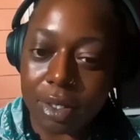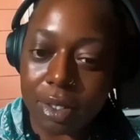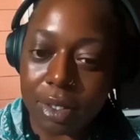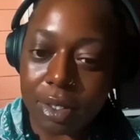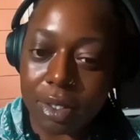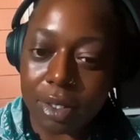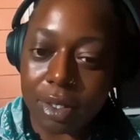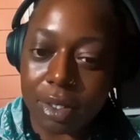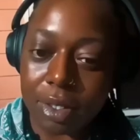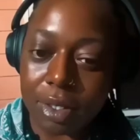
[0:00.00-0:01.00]

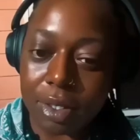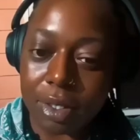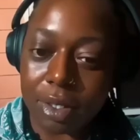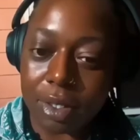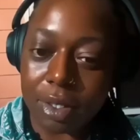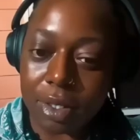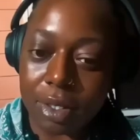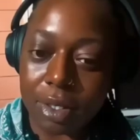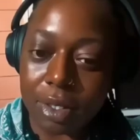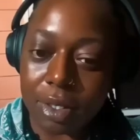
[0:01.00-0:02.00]

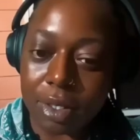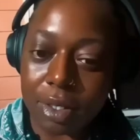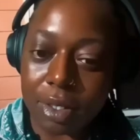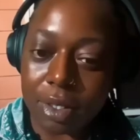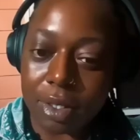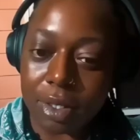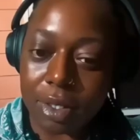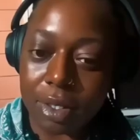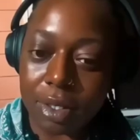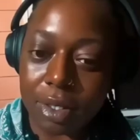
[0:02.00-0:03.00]

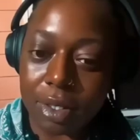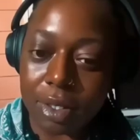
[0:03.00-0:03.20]
This person isn't speaking.